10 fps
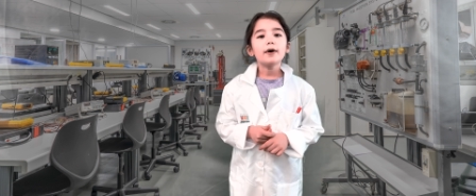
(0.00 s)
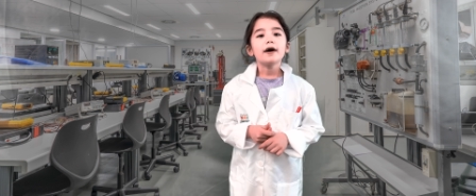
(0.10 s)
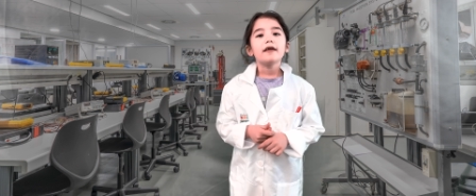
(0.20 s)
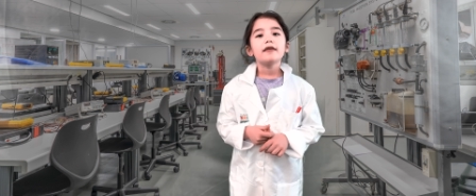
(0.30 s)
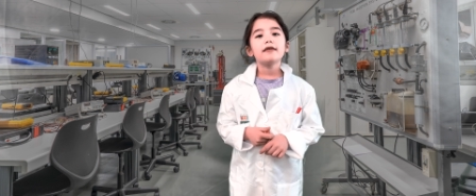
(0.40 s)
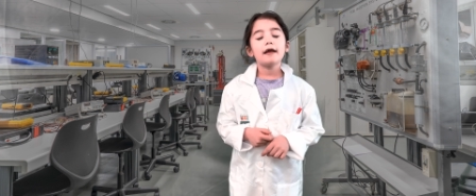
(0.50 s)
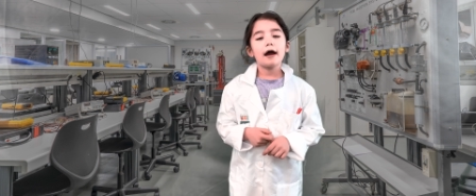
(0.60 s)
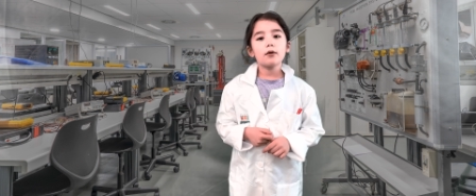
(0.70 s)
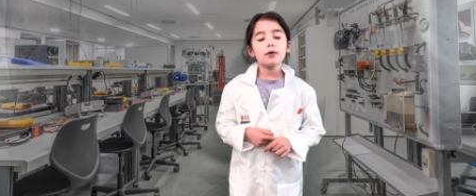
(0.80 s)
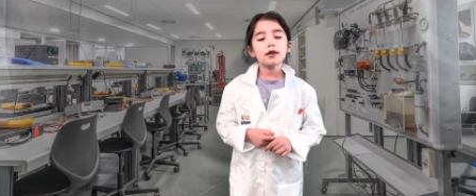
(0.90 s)
Now
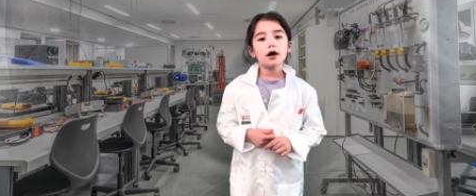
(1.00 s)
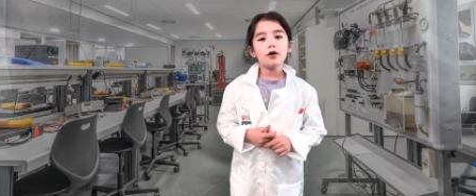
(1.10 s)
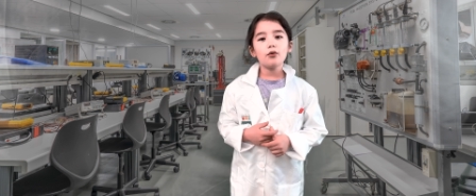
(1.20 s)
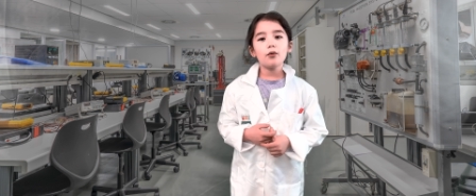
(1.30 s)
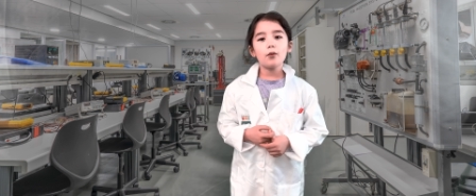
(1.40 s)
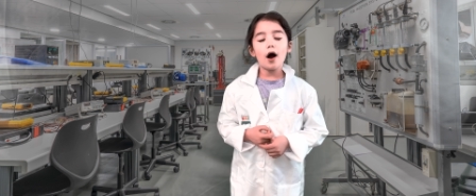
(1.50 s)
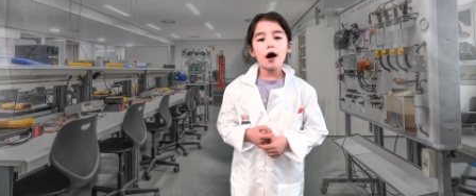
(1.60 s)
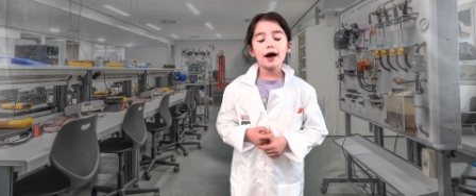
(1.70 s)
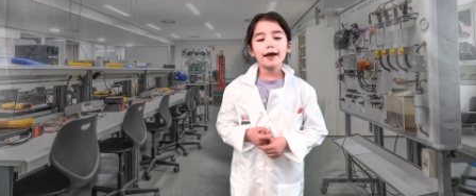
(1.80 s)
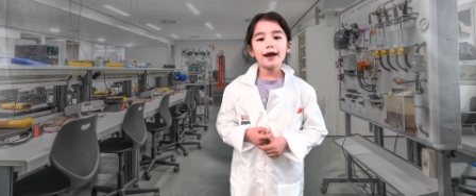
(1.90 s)
we know why
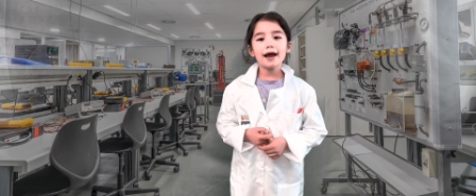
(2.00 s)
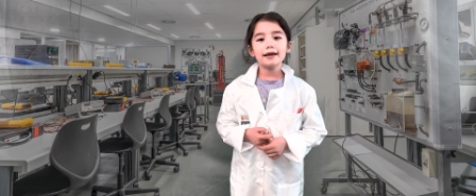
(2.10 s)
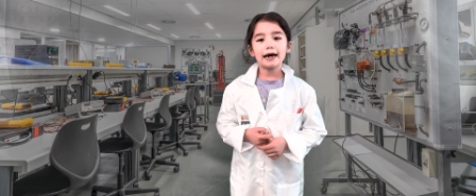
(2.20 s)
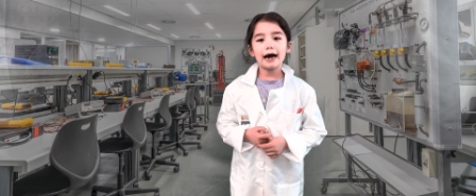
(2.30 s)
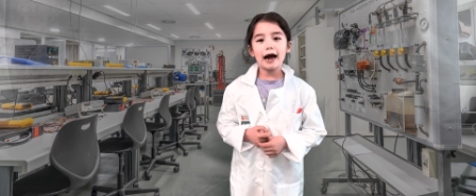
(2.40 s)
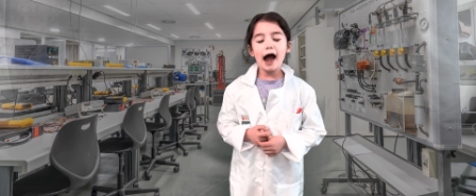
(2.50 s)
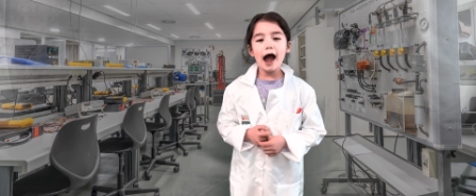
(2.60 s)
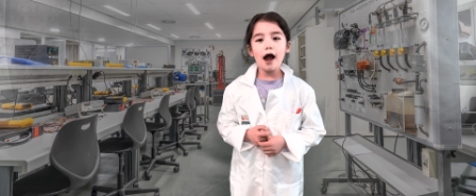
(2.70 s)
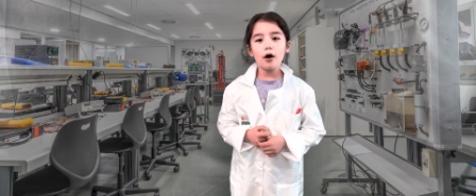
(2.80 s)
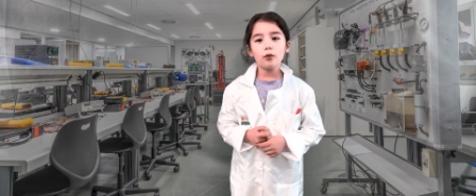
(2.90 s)
and how